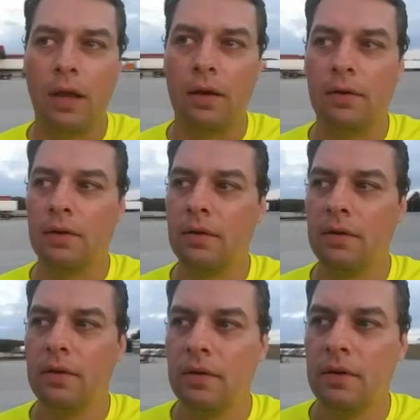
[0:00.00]

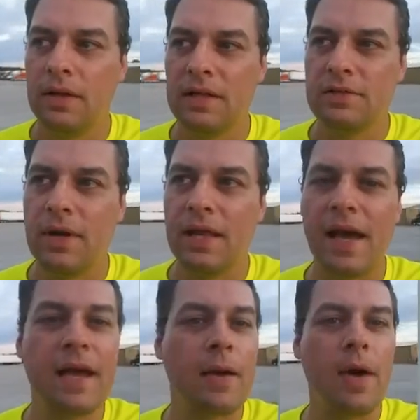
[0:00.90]
and that's what I
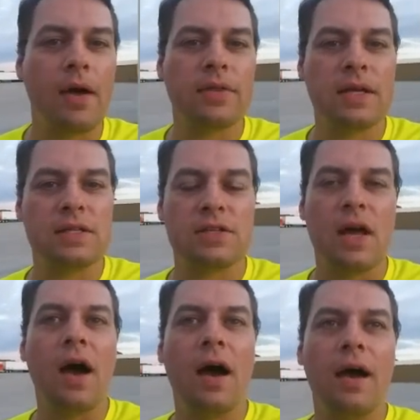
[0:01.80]
like about these
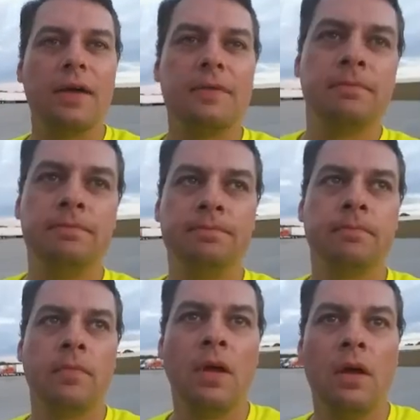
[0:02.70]

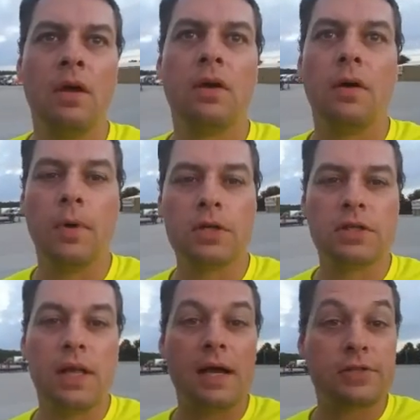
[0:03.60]

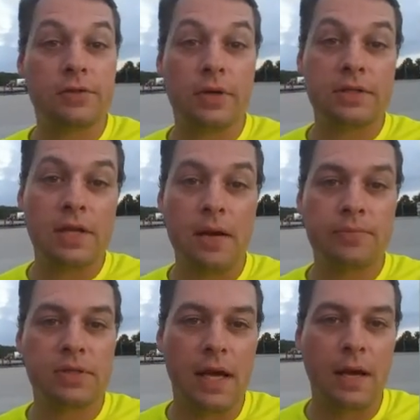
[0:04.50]
non-commercialized truck
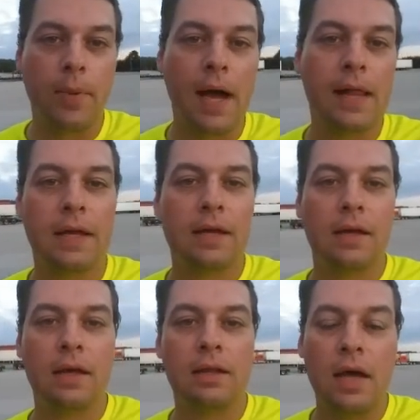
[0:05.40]
stops like Pilot
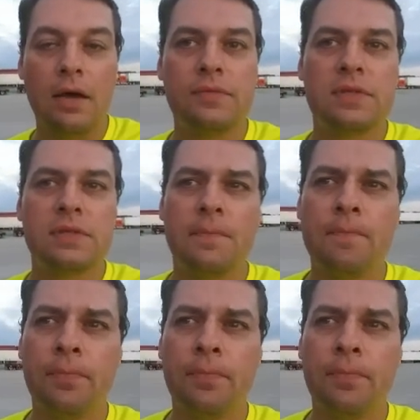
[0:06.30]
and Loves.